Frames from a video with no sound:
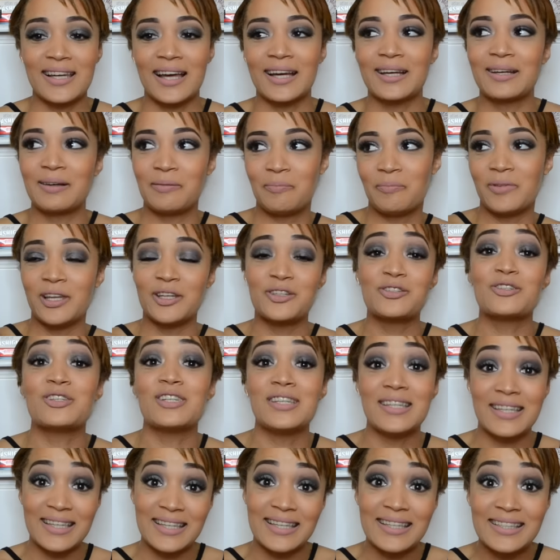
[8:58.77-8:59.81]
like
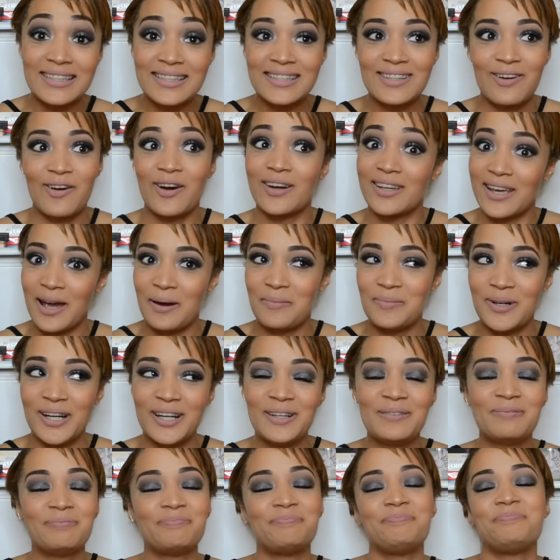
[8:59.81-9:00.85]
literally eat on
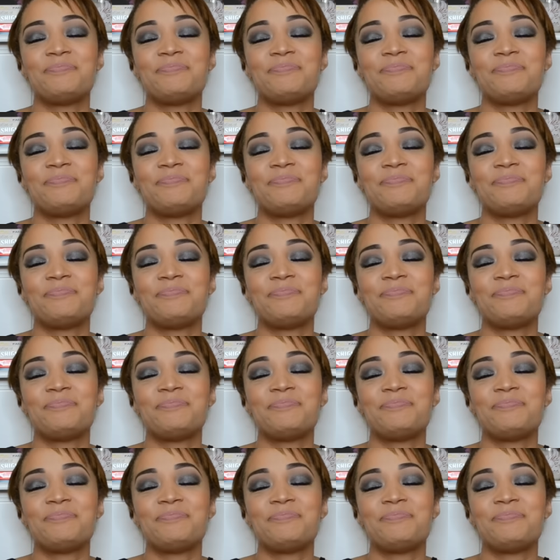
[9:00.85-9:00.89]
camera.